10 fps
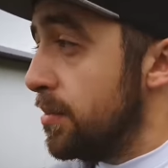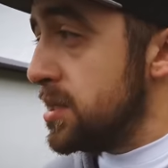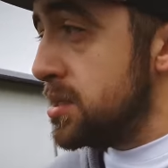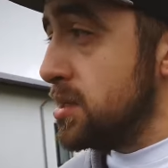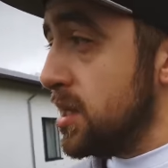
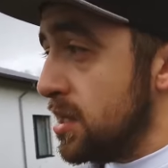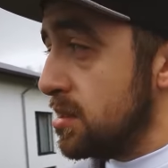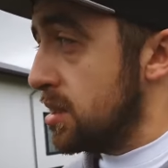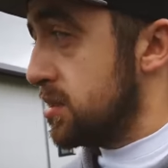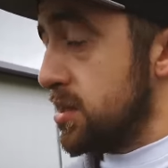But today,
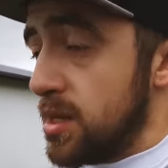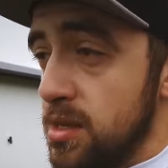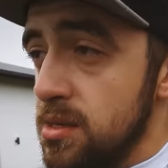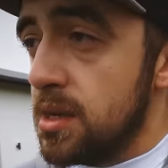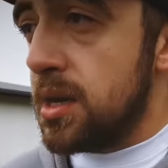another
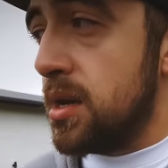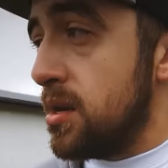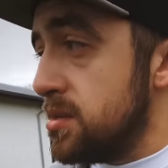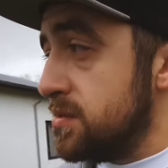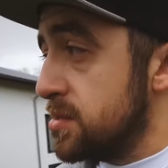day,
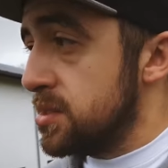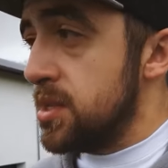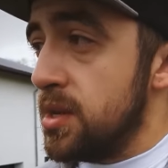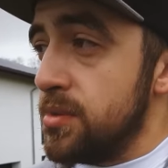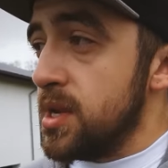and for
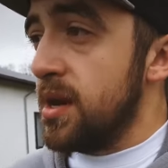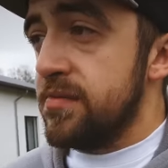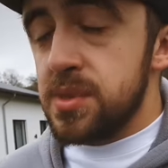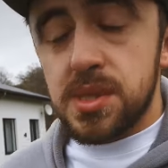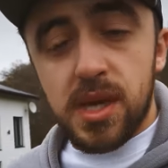today we
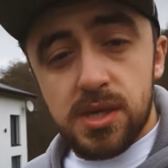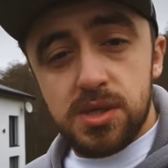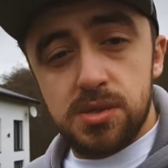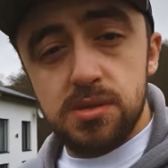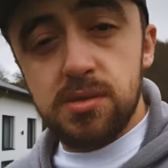have on
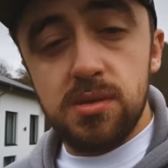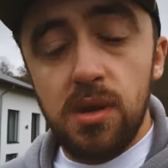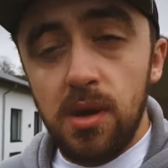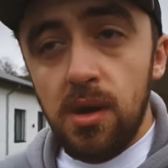schedule